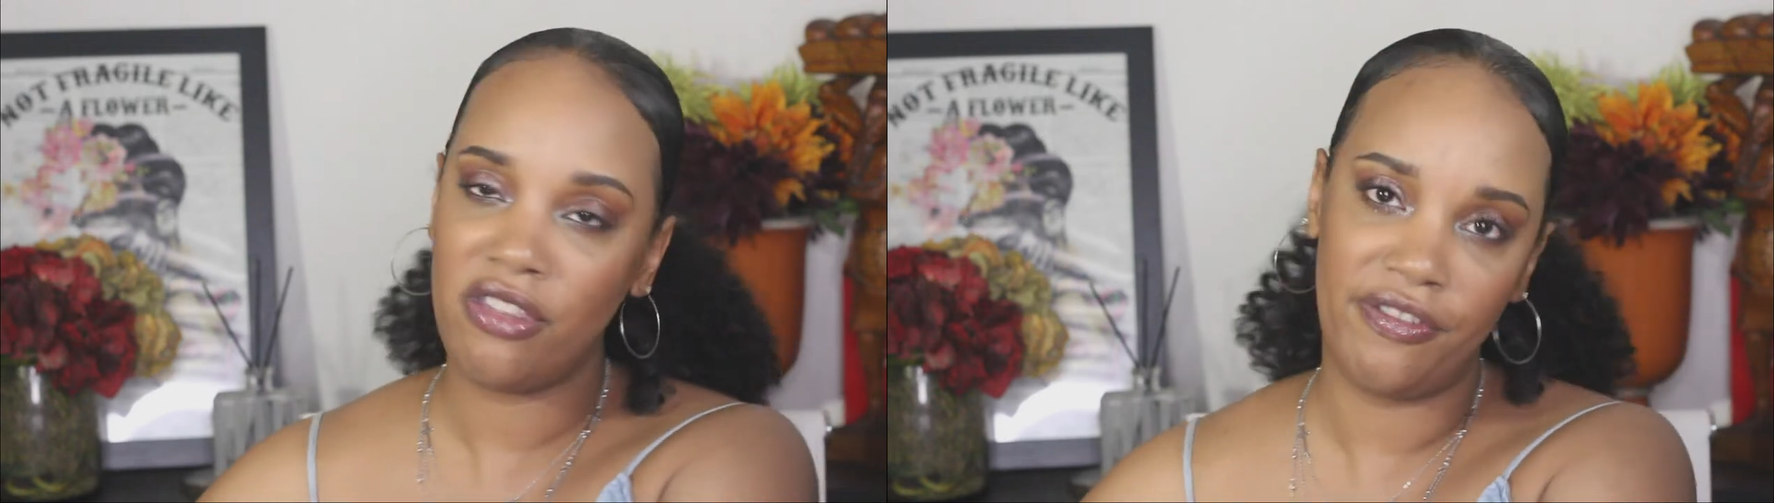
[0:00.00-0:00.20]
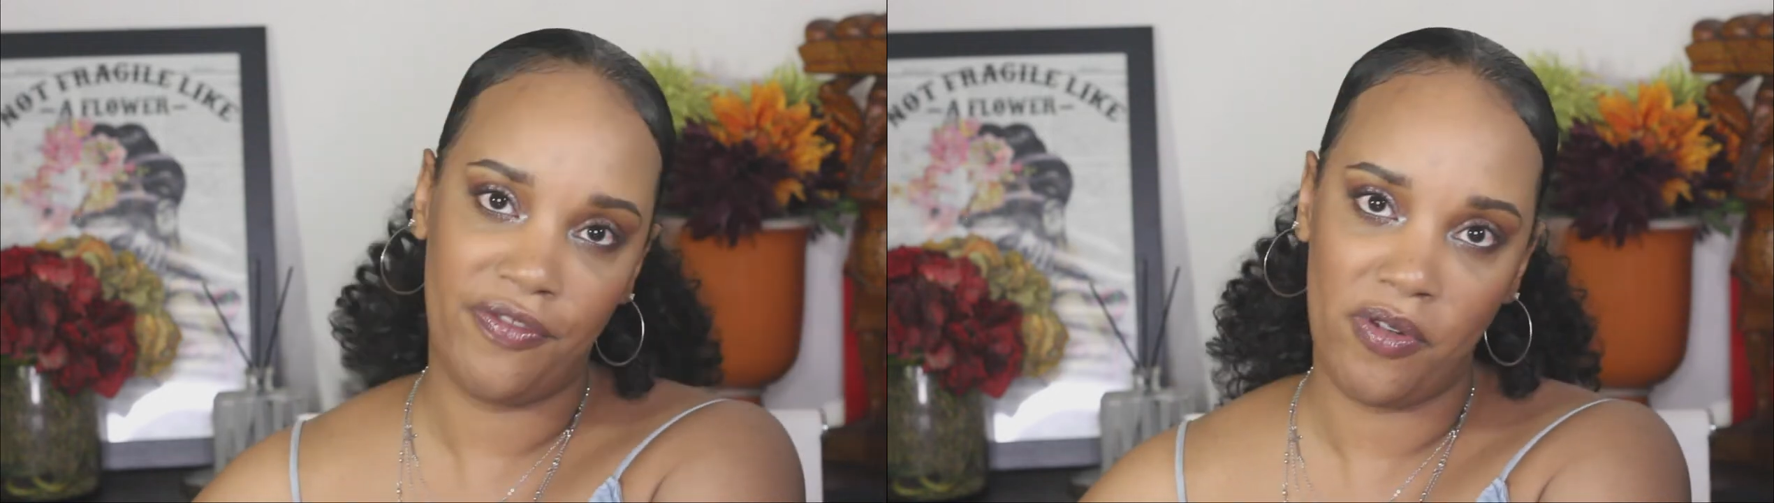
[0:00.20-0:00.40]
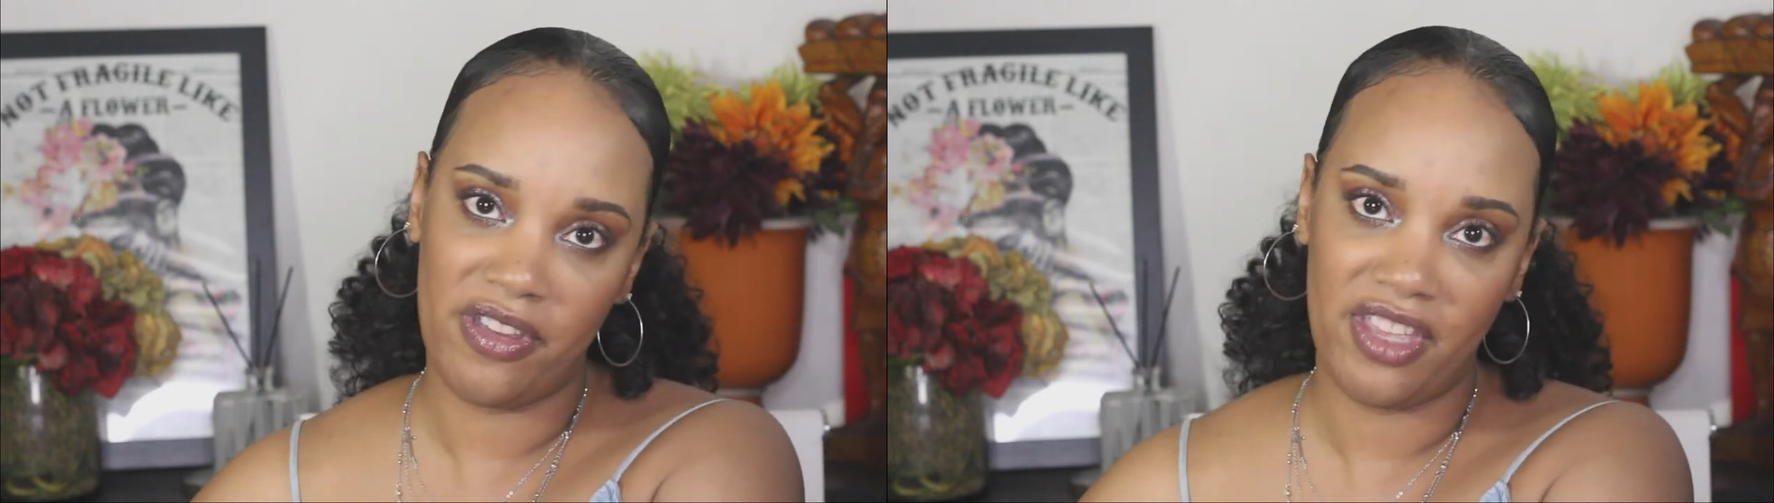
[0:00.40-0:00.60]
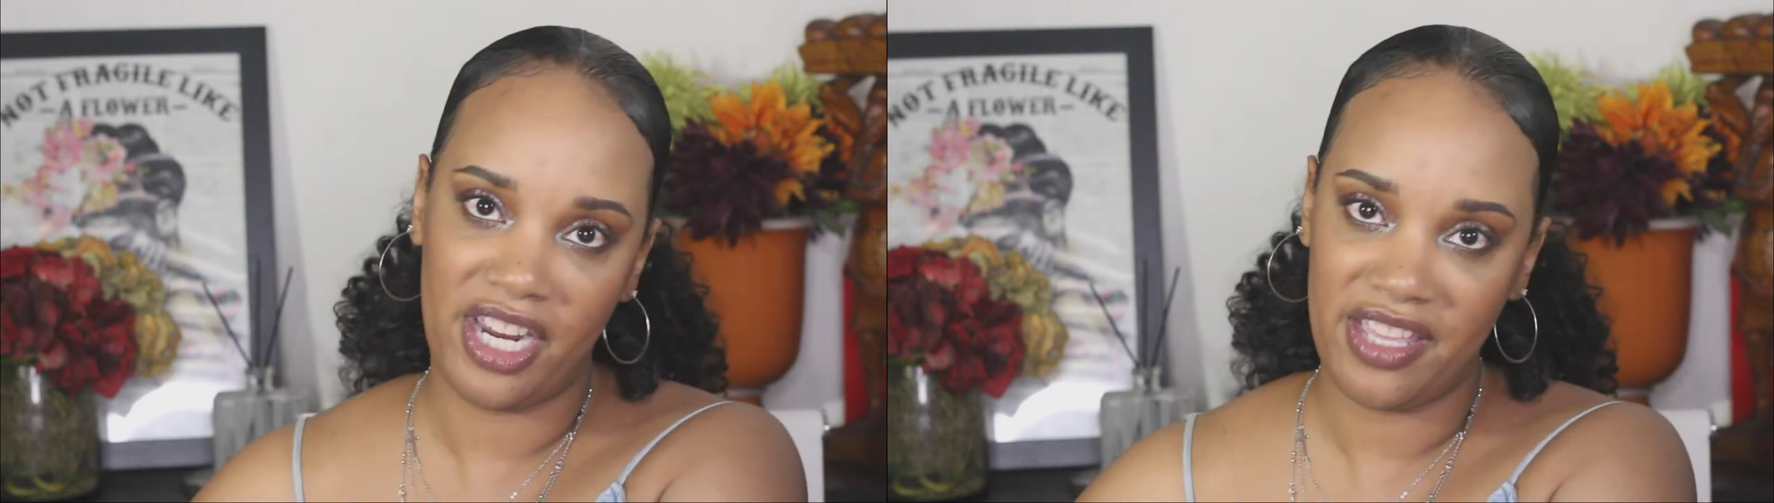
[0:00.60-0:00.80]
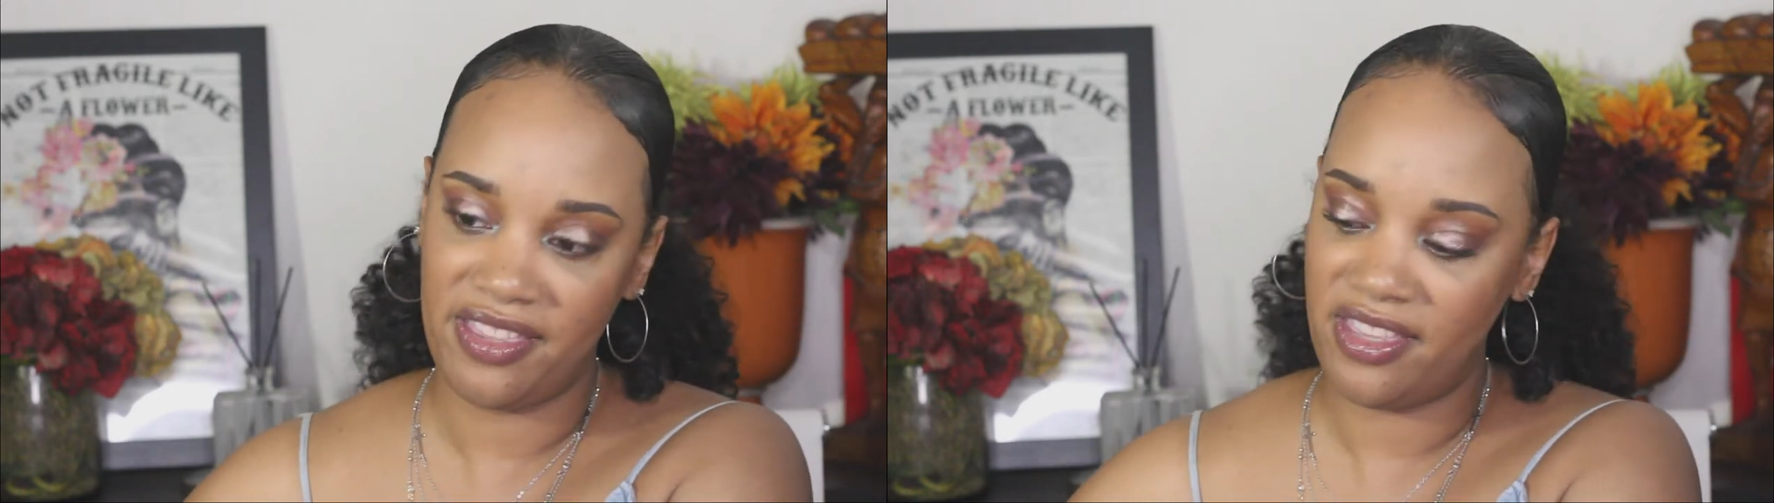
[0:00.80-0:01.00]
you the four that
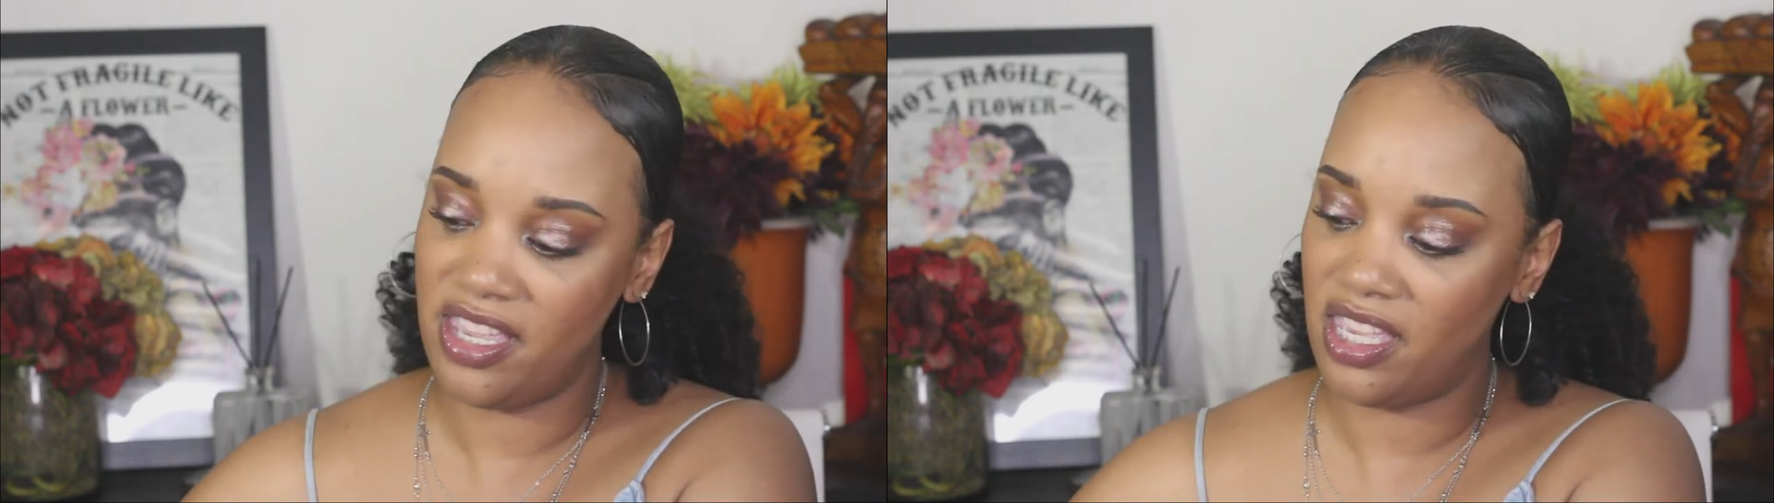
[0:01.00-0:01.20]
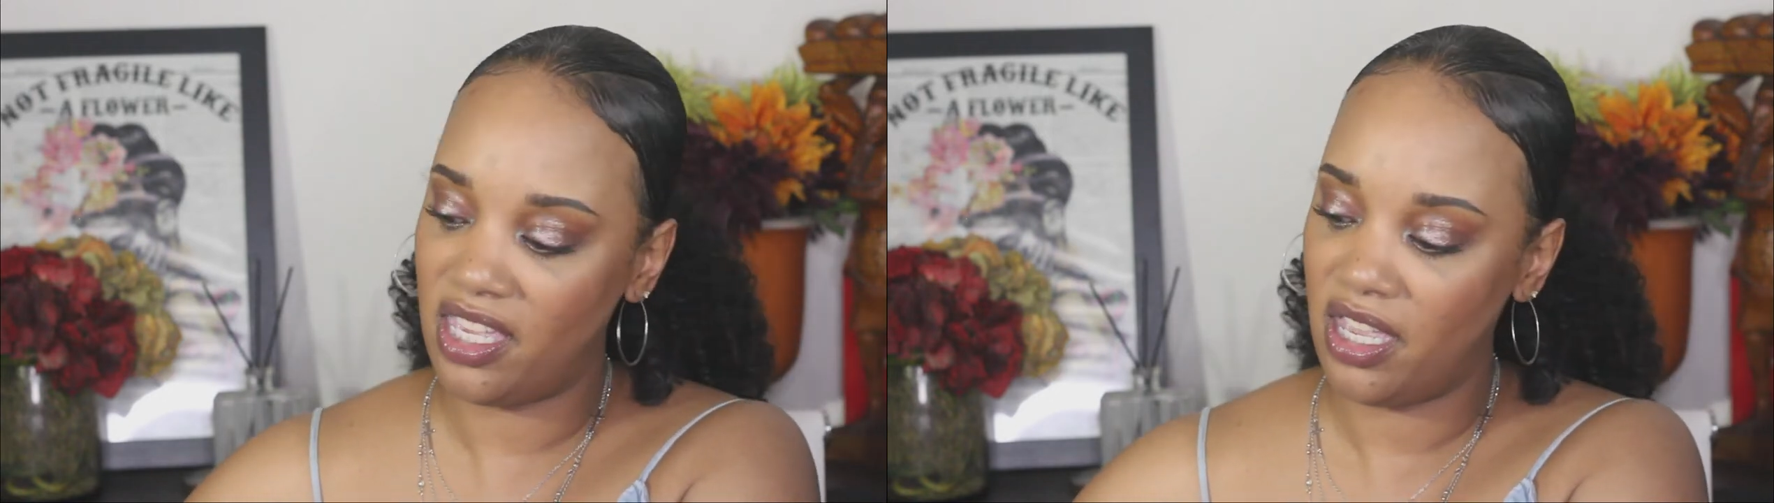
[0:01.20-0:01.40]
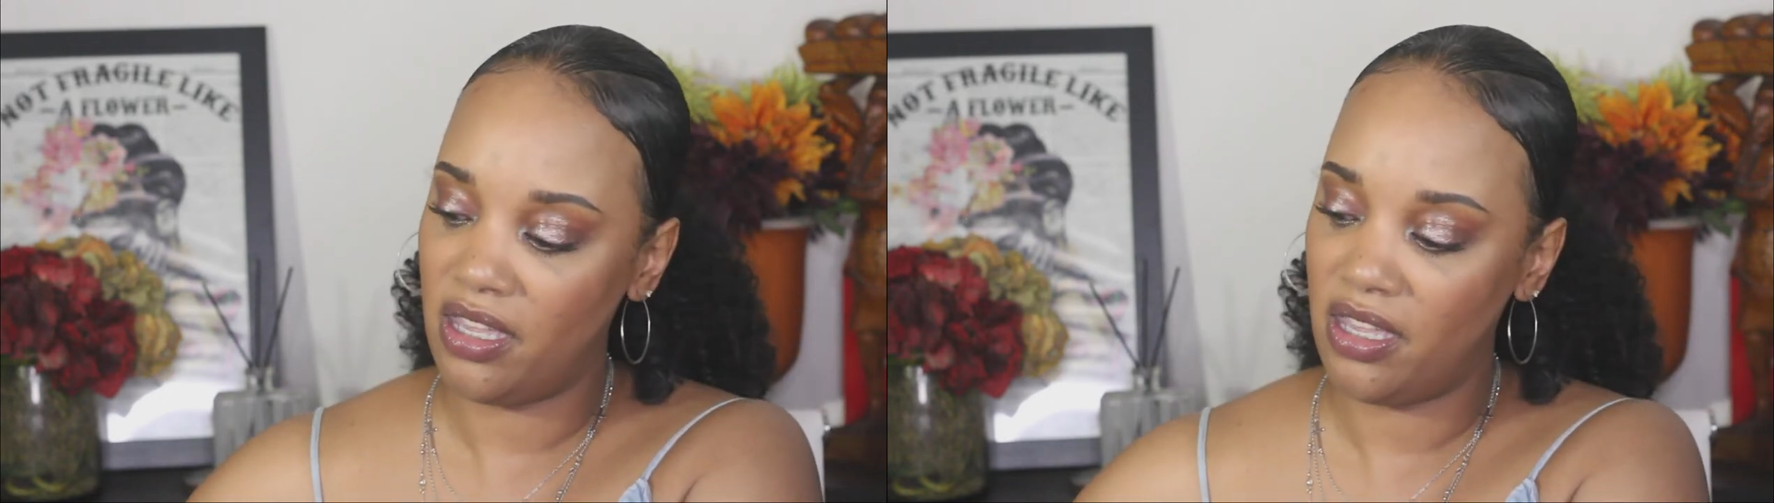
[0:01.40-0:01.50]
I think